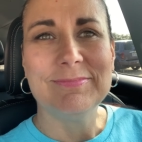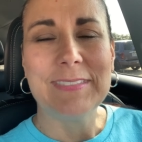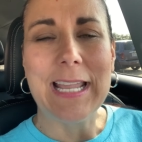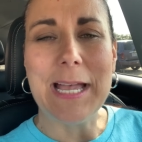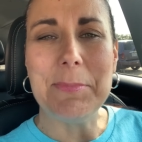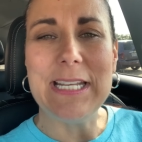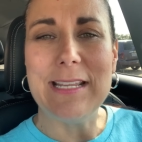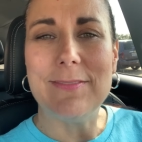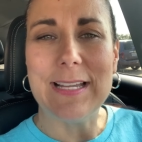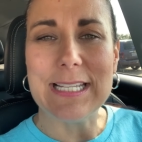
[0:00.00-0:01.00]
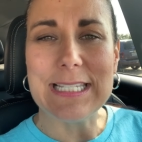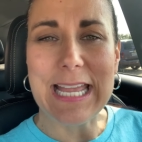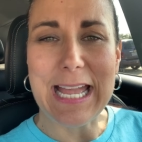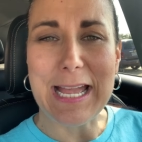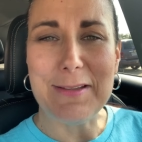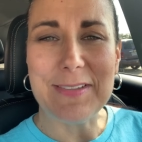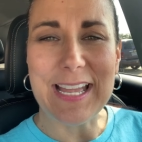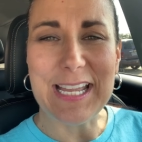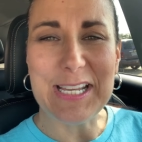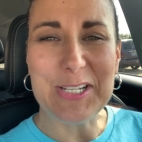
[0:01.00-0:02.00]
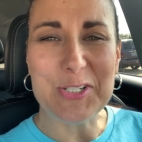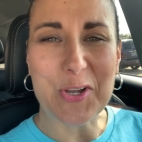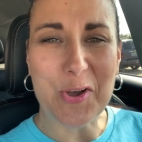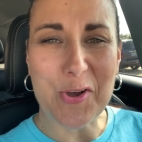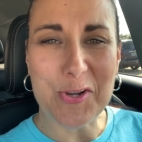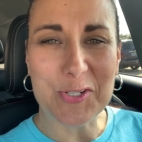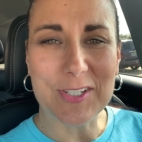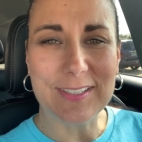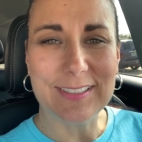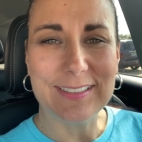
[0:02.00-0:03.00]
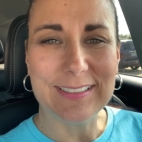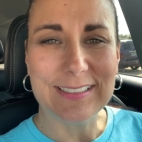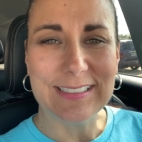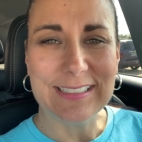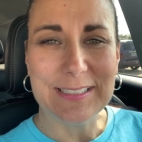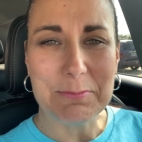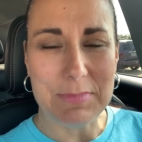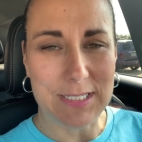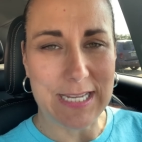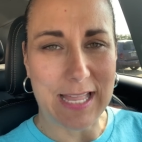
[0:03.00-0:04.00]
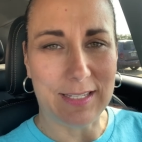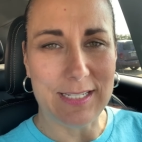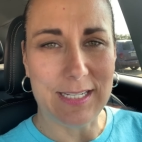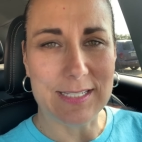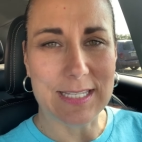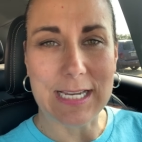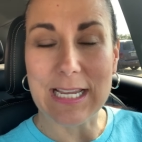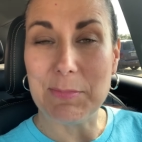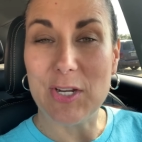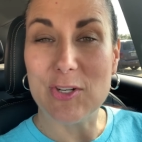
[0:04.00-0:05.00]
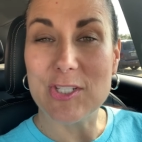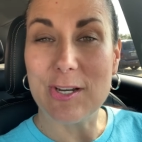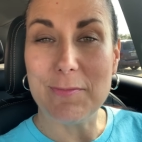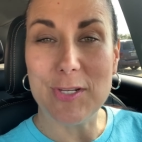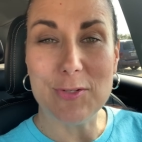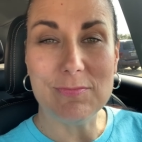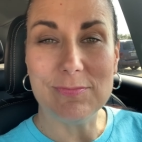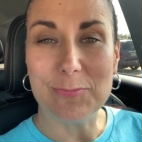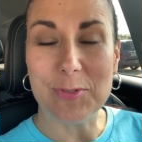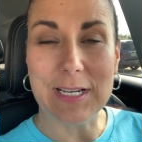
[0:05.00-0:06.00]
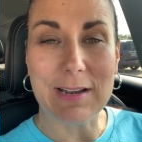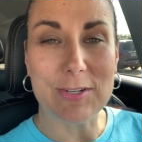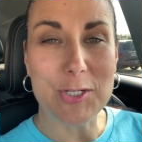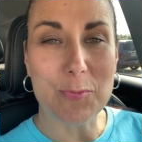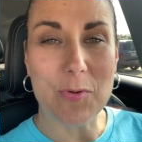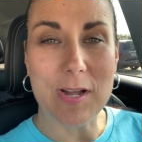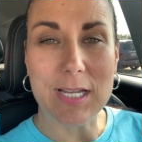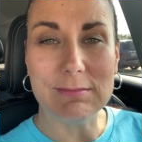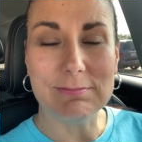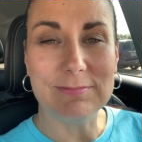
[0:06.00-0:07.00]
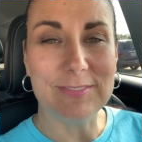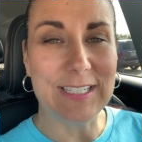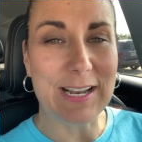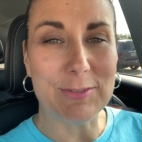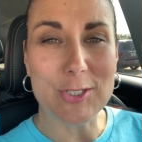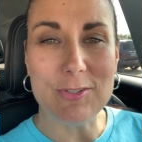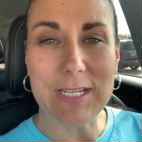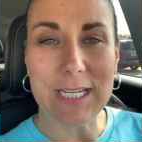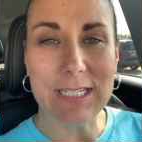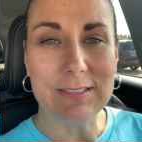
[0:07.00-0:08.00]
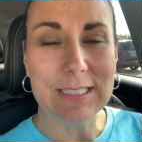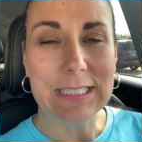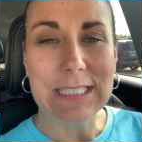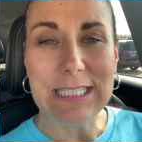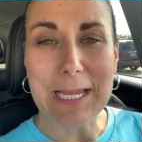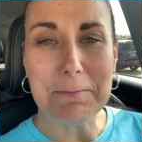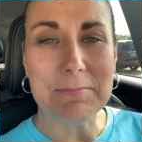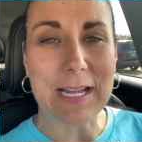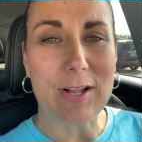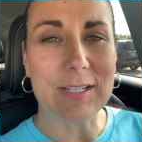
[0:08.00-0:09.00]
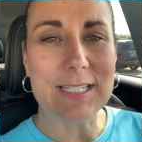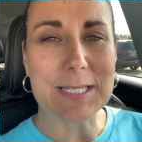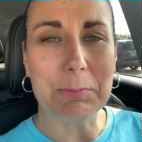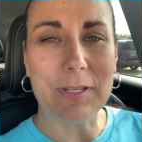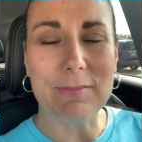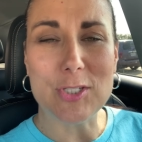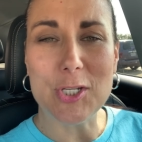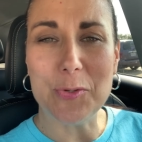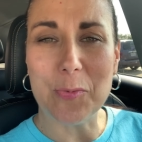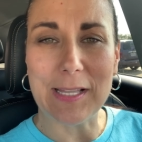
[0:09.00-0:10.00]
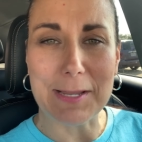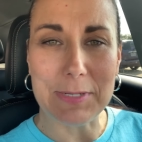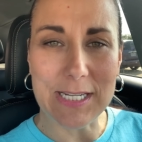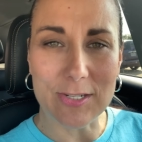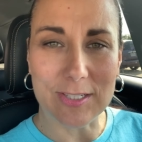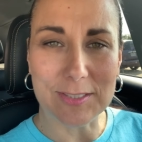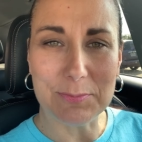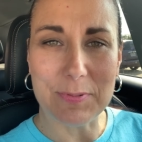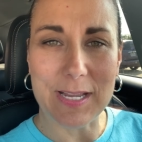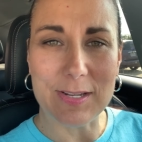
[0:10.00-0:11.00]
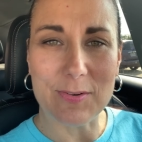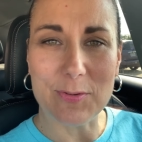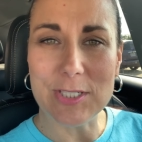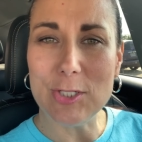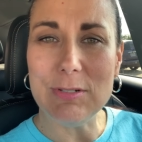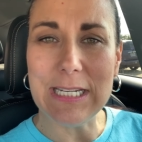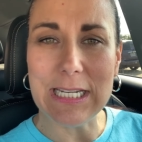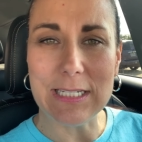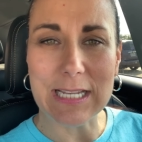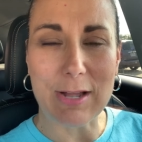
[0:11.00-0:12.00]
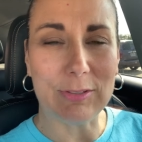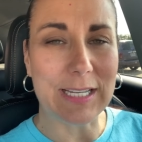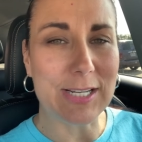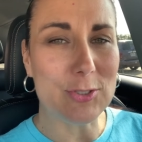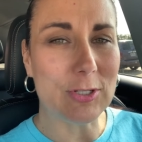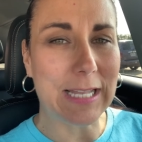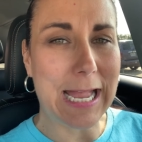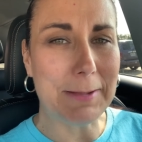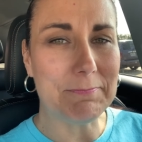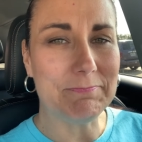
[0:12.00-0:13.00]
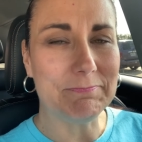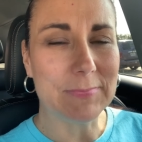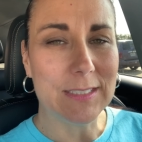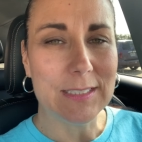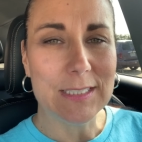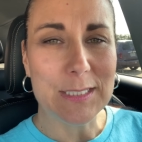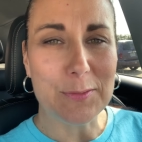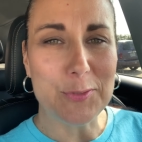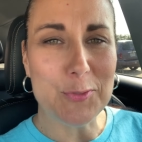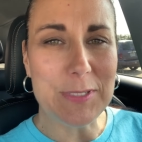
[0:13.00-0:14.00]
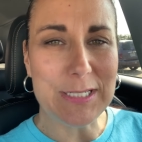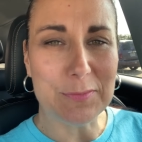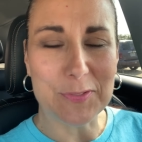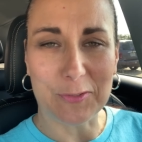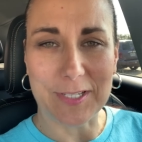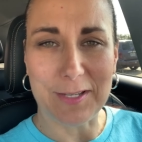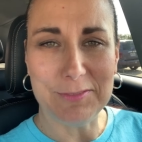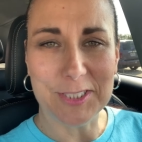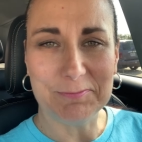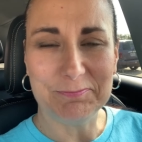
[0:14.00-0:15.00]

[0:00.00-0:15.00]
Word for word: How many of us have a dog mentality? It's like, I'm here to serve you, whatever you want, whatever you need. Yep, I'll get some love too while I'm here, but what do you need? I'll lay in your lap if you need to feel loved.